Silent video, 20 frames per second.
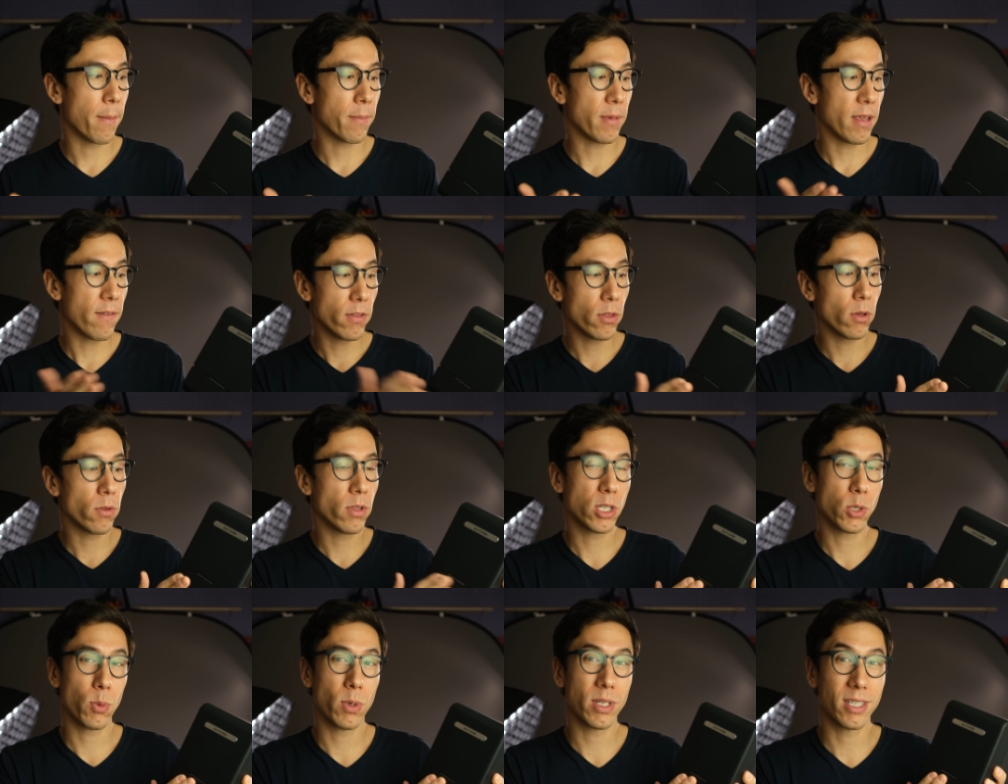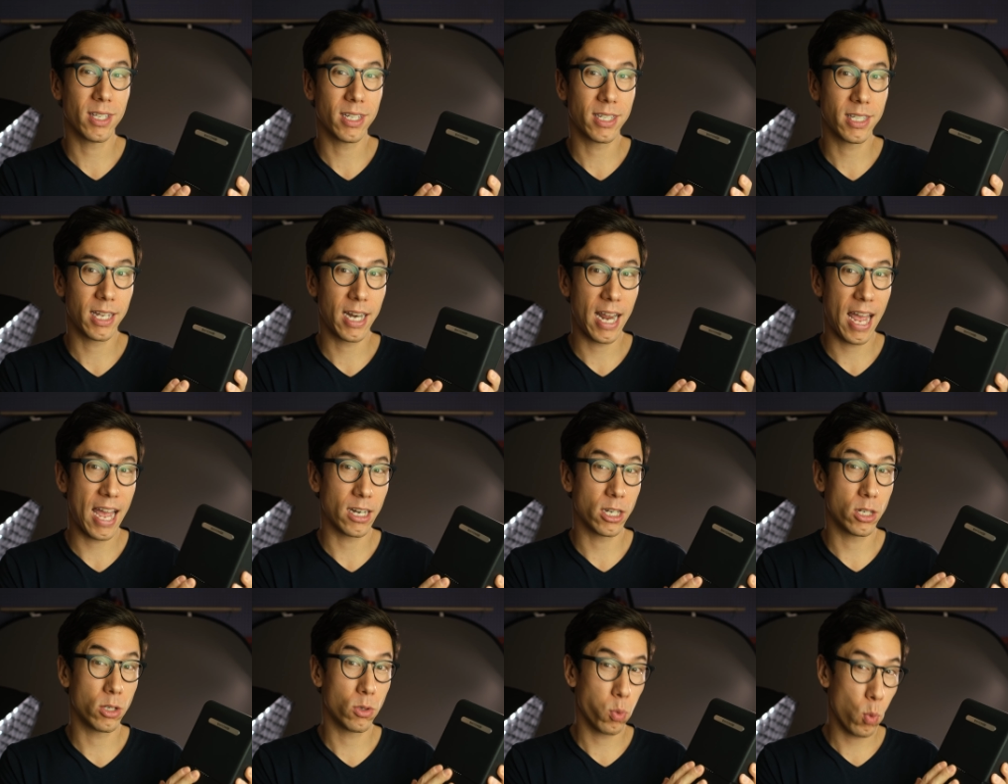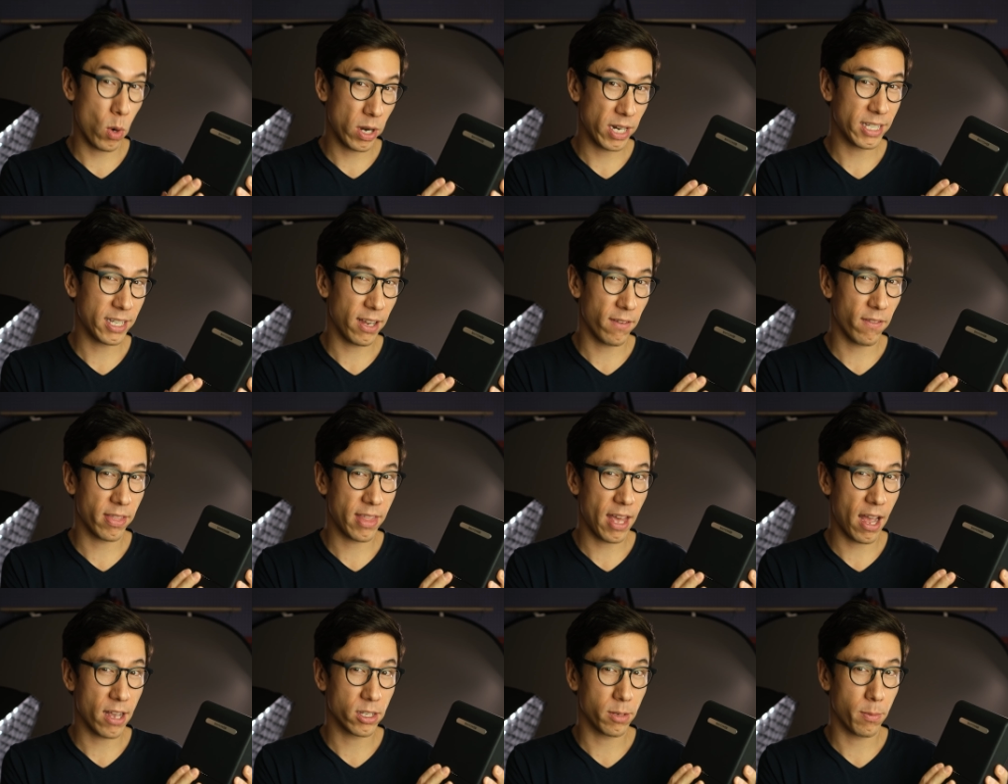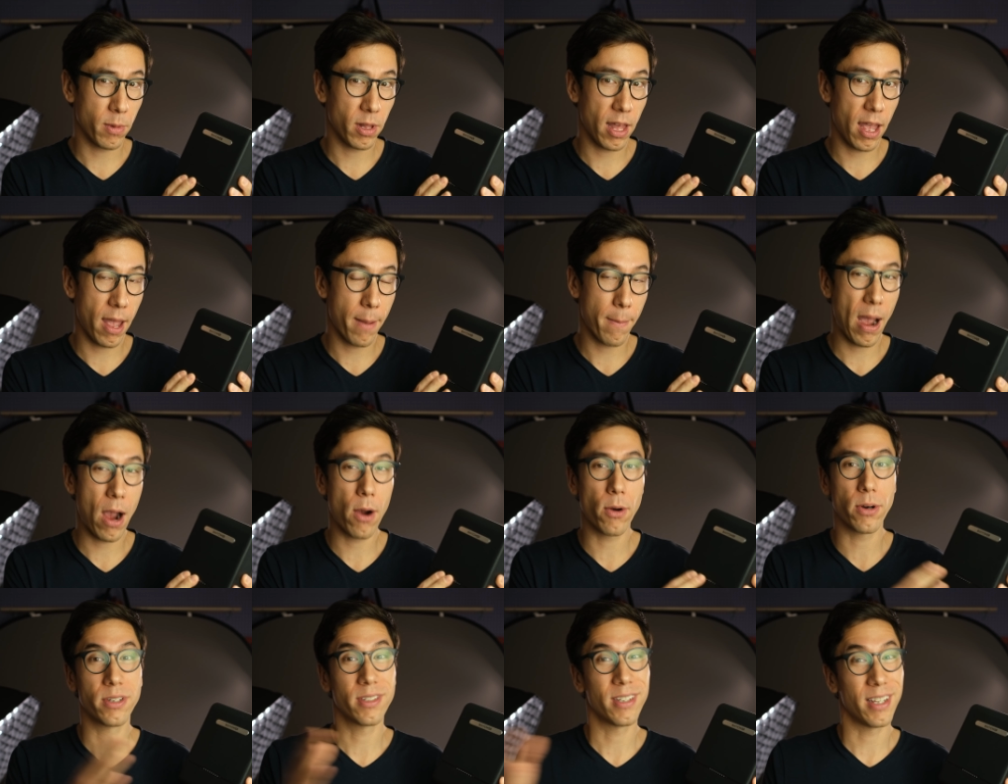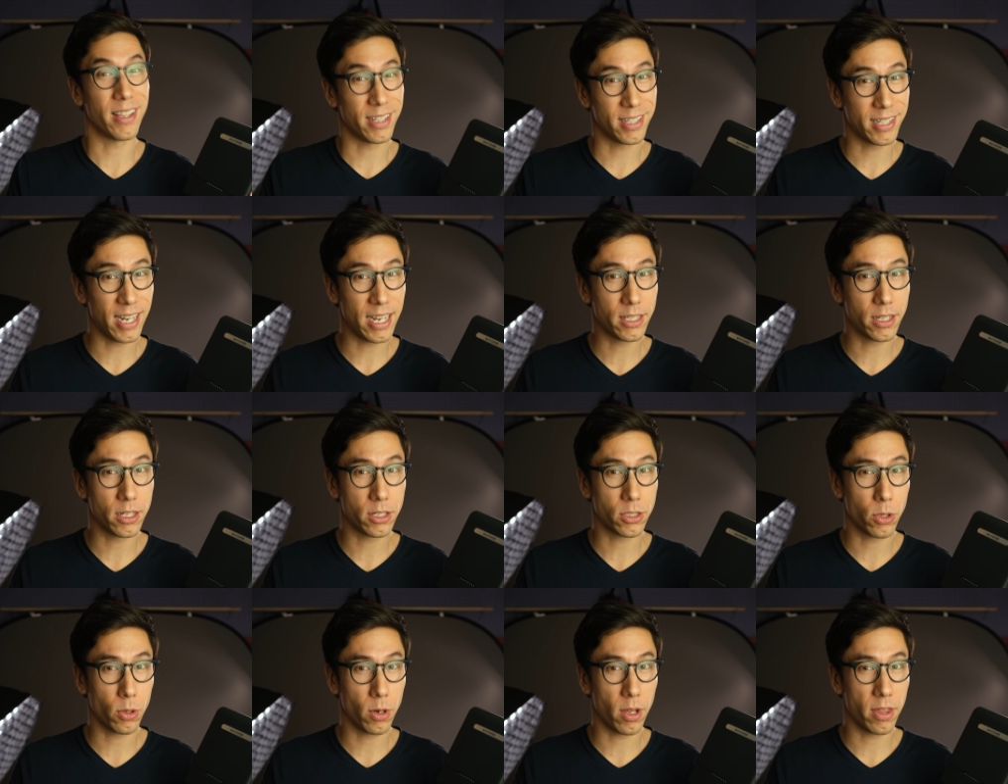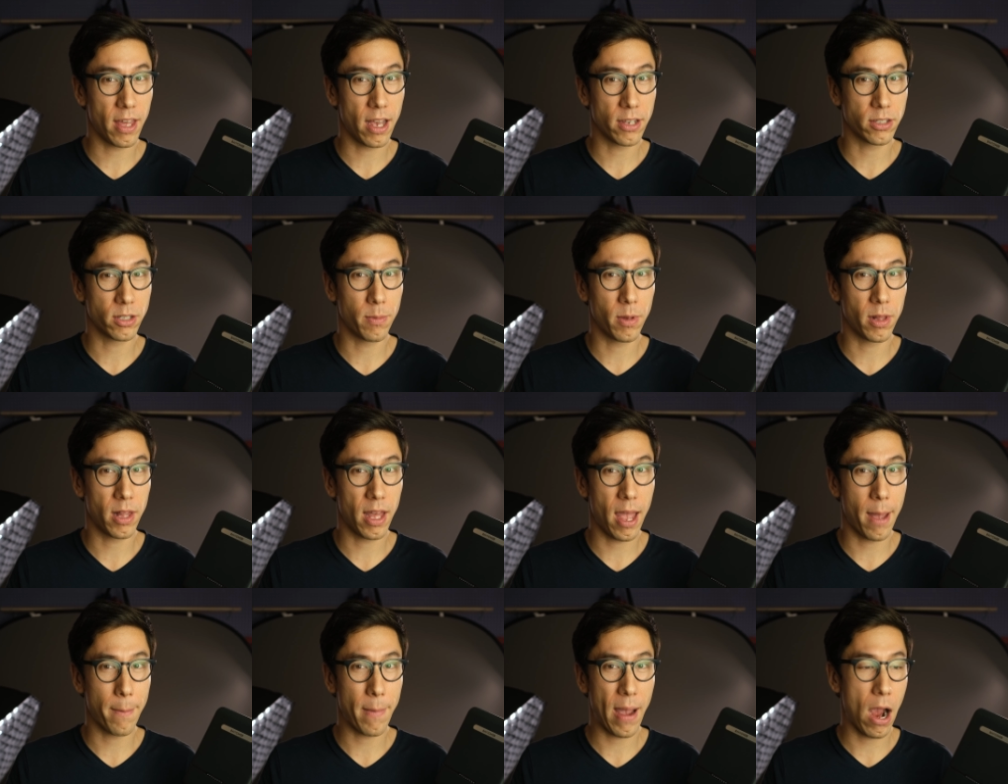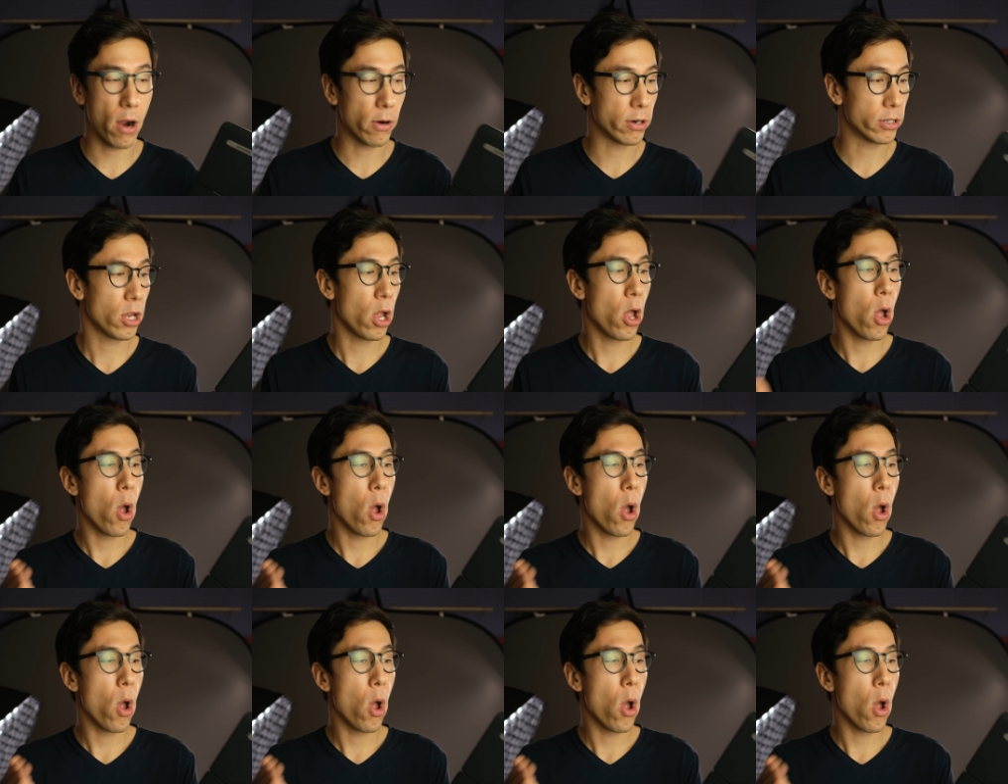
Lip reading: even though this one's listed at 27,000 milliamp hours, in the States it's 30,000 milliamp hours,